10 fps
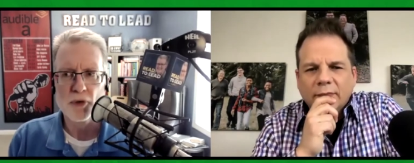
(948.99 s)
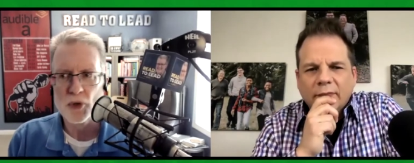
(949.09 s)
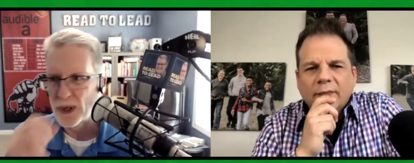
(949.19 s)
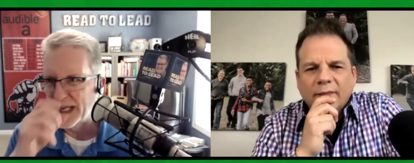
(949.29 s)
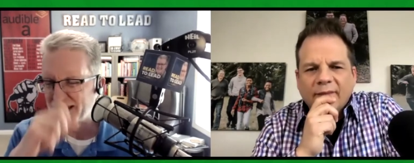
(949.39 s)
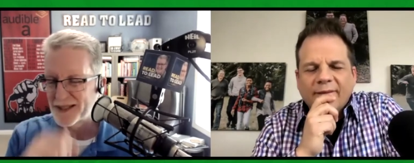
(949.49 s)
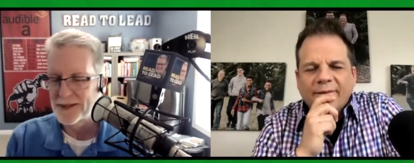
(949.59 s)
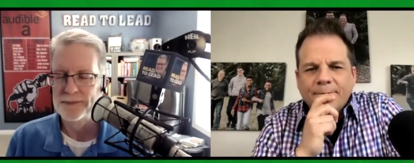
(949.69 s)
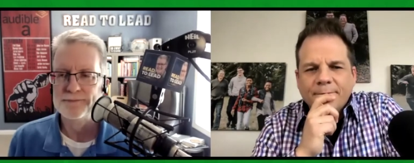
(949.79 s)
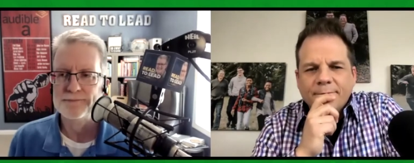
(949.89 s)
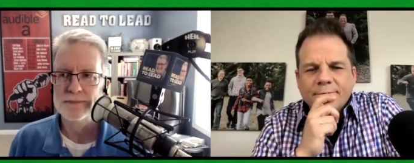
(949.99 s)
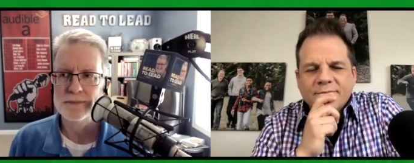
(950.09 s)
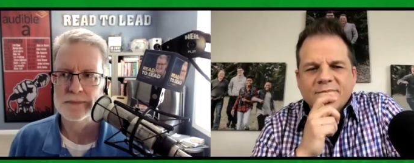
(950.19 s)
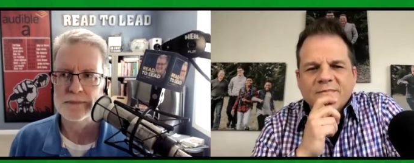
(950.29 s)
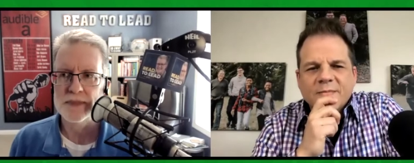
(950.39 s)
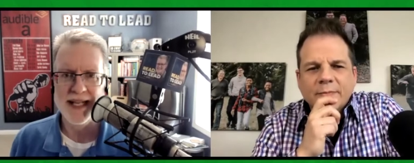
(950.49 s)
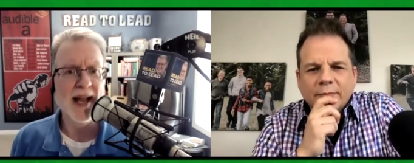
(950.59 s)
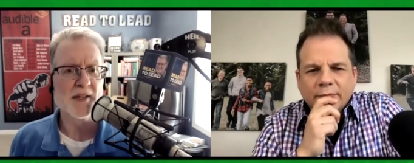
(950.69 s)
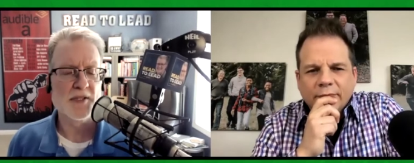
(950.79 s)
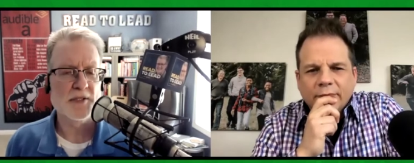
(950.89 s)
Speaker 1: great
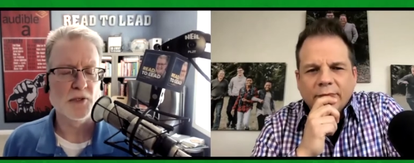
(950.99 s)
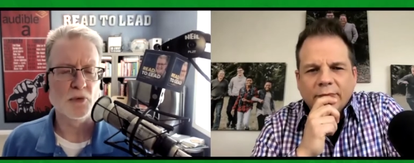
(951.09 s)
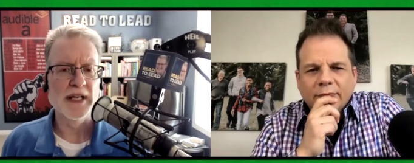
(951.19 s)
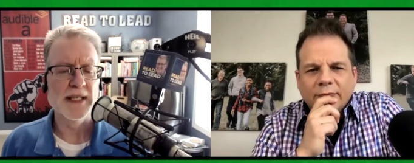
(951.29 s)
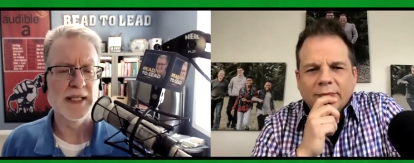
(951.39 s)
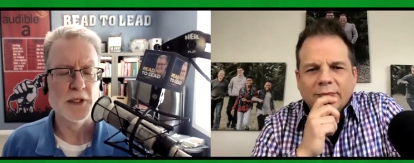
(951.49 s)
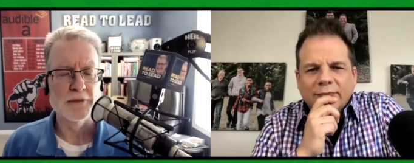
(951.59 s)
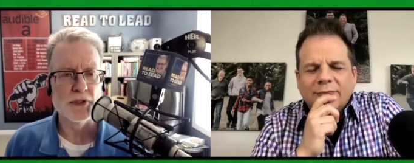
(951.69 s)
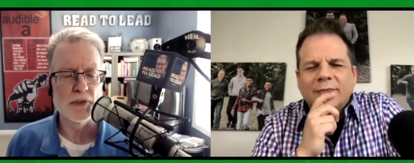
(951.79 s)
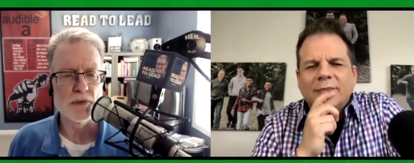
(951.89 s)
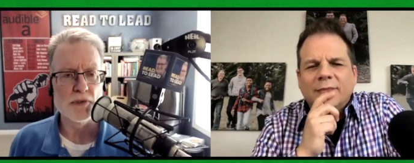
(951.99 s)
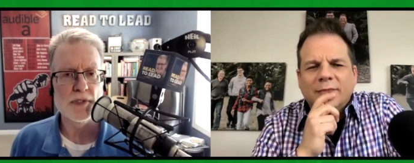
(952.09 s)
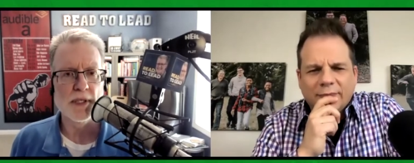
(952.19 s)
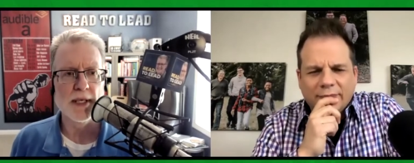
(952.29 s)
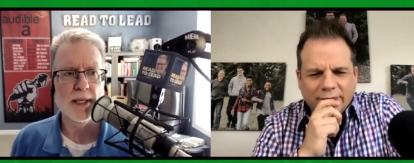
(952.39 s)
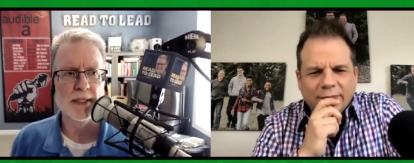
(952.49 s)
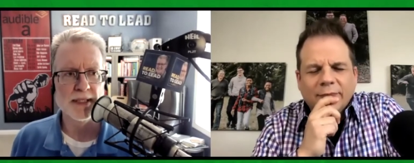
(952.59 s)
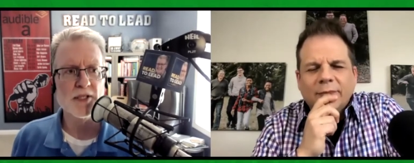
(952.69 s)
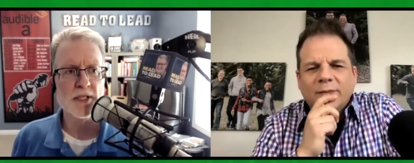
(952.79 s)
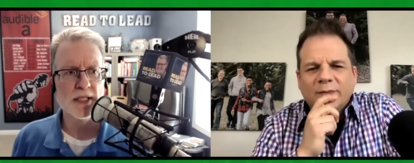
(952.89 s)
guests, great interviews. Mm. Uh, but
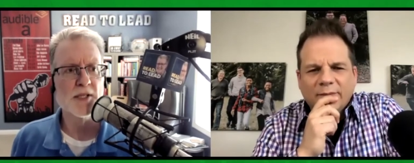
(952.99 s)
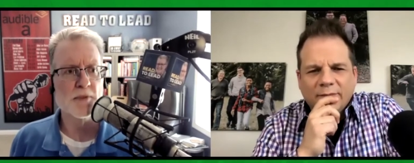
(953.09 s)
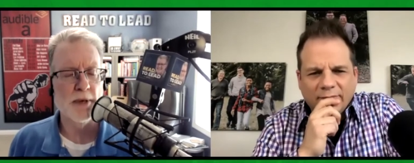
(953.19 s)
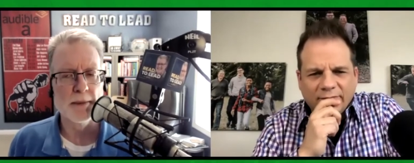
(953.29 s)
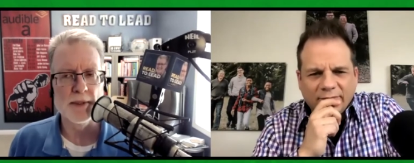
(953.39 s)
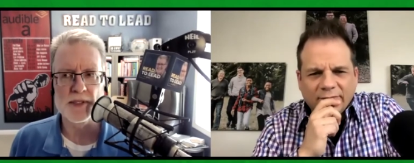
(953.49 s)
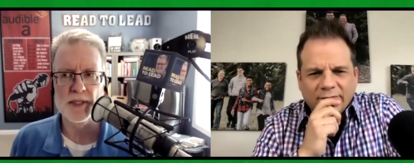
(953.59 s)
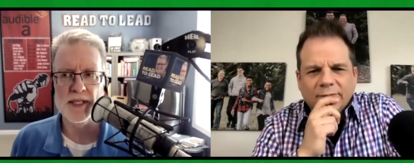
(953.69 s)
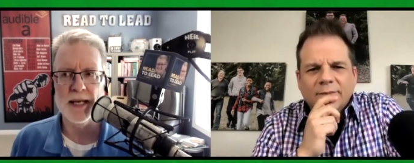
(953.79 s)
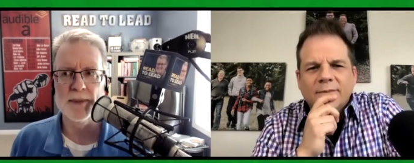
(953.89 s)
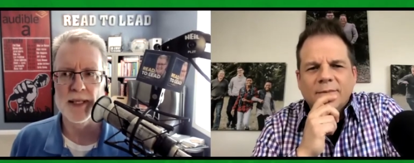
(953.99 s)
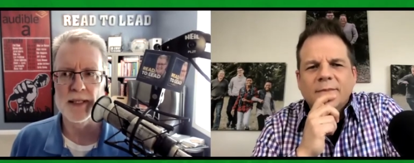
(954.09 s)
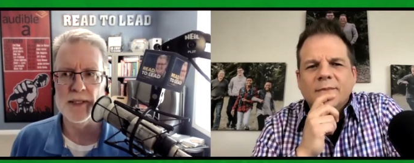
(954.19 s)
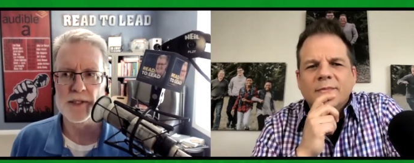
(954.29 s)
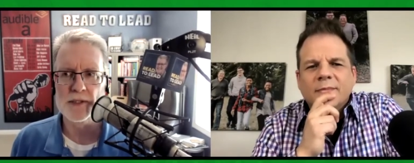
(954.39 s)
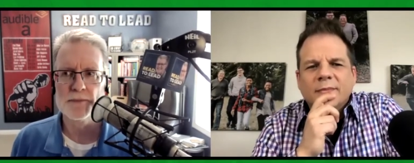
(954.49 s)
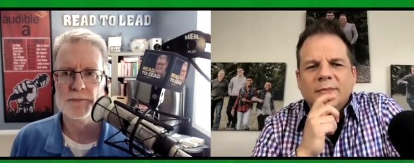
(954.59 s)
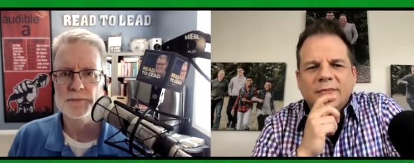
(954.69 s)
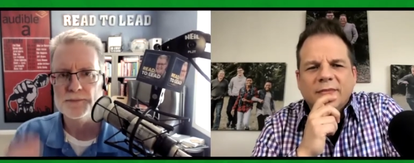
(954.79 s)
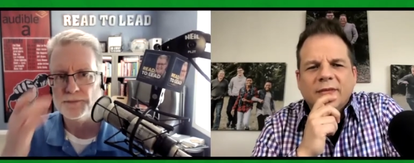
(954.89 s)
Liz, Liz probably is the top of that list.
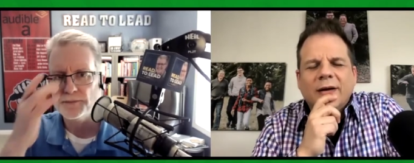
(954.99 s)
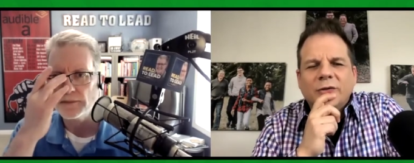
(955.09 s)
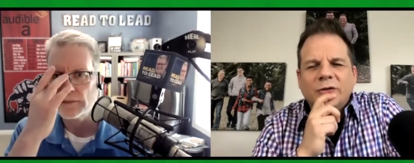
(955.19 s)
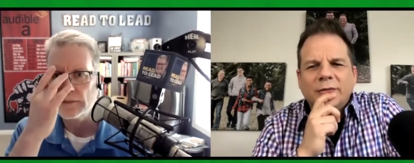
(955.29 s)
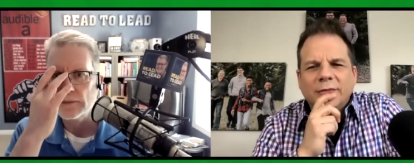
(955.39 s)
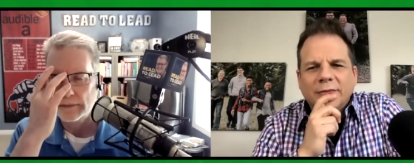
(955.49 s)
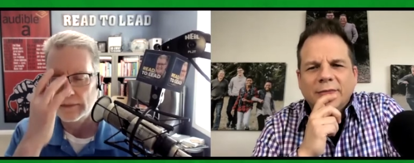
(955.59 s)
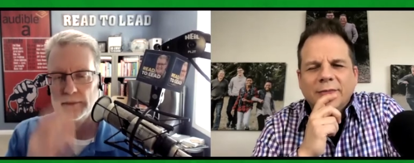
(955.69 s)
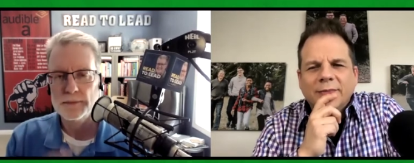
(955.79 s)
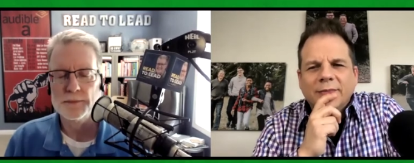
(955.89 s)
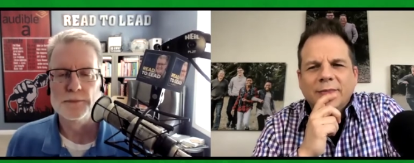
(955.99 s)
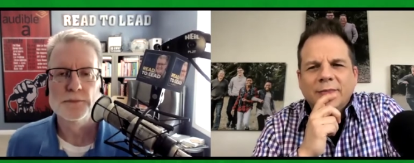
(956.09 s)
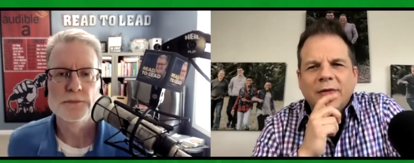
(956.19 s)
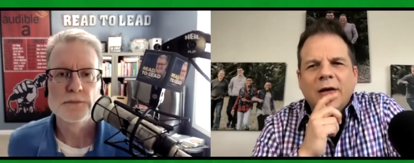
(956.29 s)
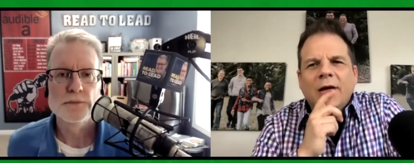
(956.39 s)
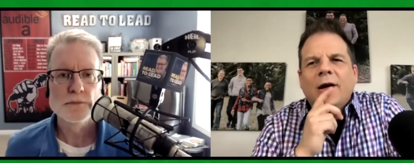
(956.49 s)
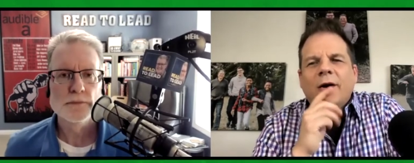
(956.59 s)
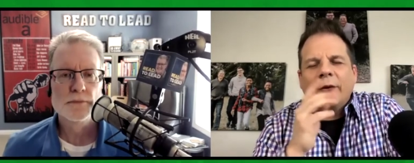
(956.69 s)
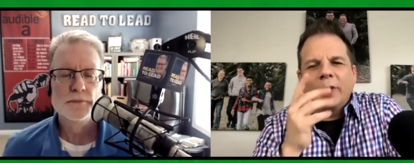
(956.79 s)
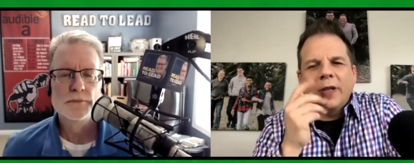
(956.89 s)
Speaker 2: Gotcha. All
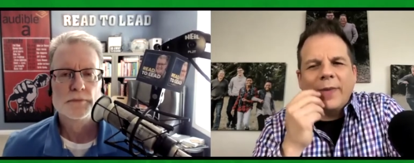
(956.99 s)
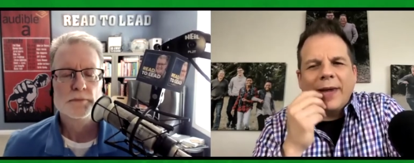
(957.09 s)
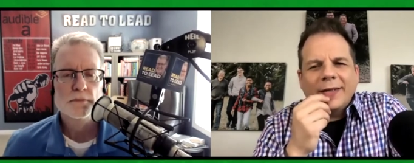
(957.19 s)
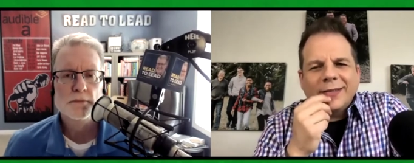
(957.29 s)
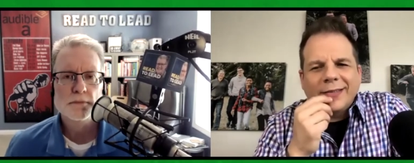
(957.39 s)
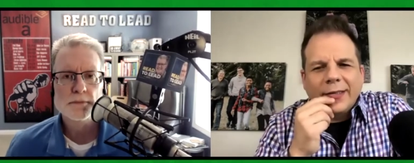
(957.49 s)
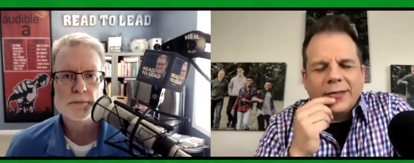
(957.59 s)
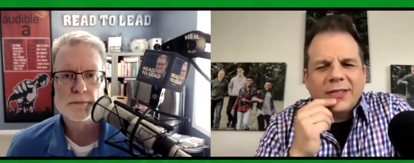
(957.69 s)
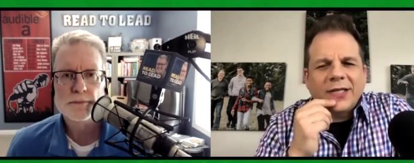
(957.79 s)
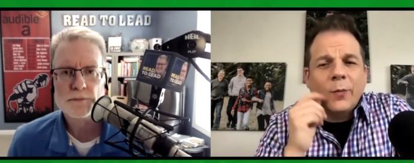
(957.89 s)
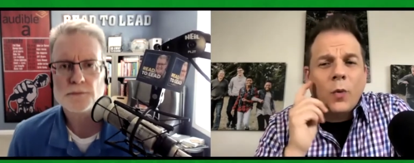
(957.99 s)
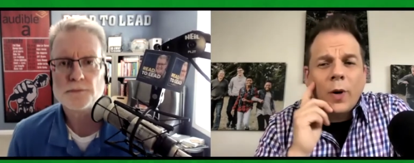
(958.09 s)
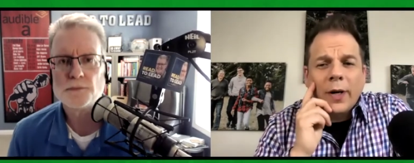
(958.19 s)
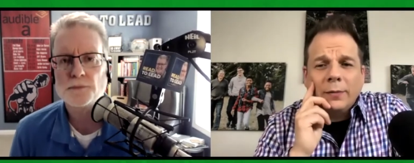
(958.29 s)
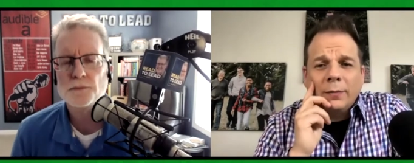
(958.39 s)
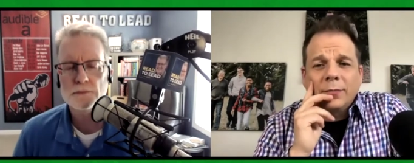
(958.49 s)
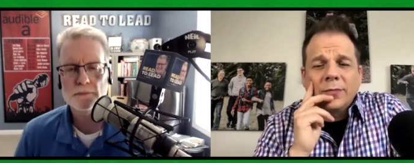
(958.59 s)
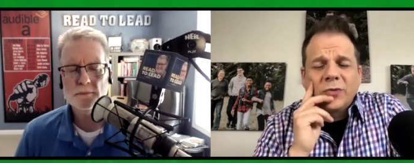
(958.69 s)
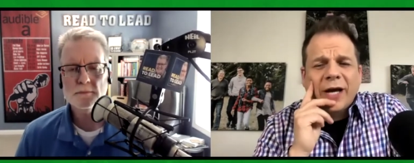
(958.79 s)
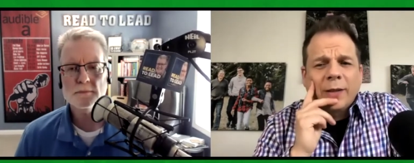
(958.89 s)
right. Well, let me ask a somewhat
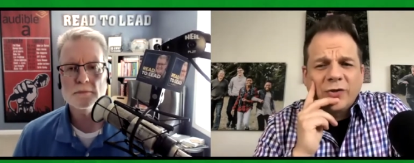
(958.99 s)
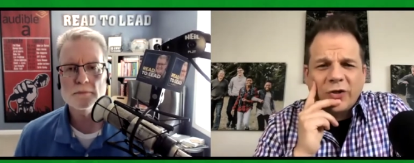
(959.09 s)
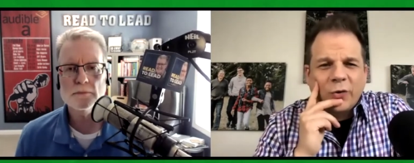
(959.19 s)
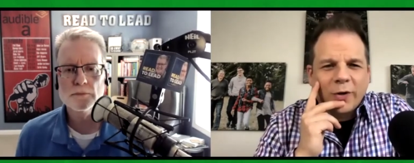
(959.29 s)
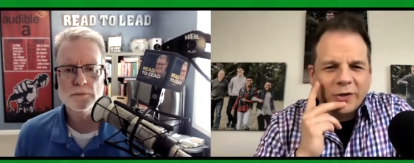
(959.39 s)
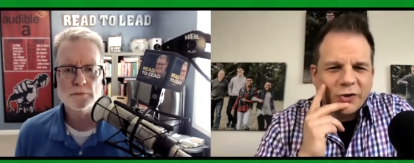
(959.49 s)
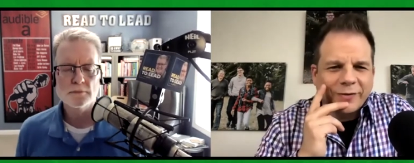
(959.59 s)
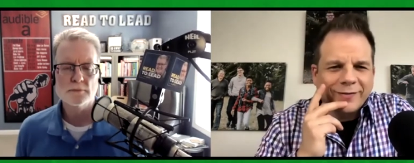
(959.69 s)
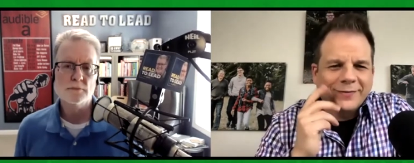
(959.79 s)
challenging question.